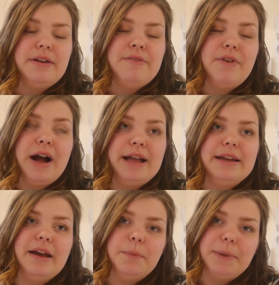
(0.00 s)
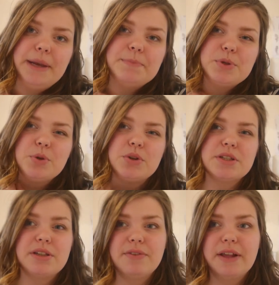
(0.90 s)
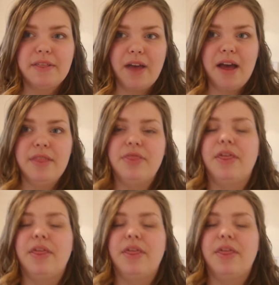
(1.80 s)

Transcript: if I had had blips or stuff like that,